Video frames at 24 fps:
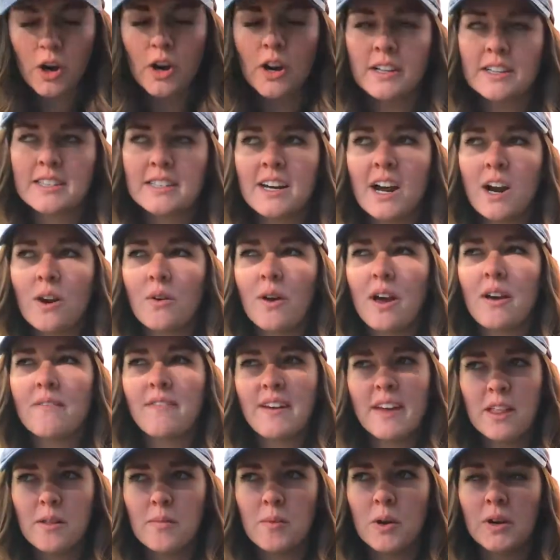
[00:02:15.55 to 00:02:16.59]
it's not
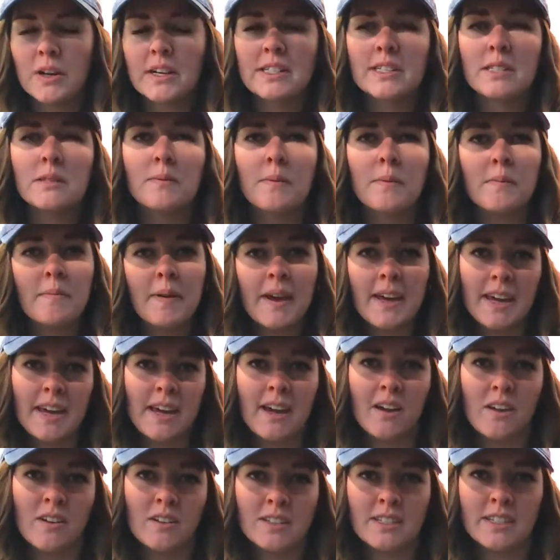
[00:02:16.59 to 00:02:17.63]
available because it's been
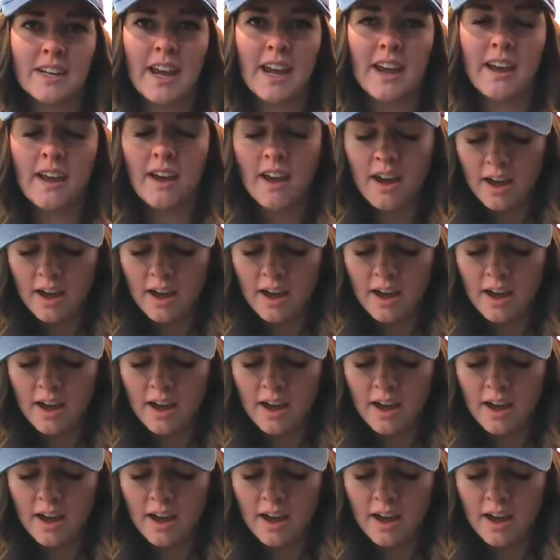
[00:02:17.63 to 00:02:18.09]
baking all day.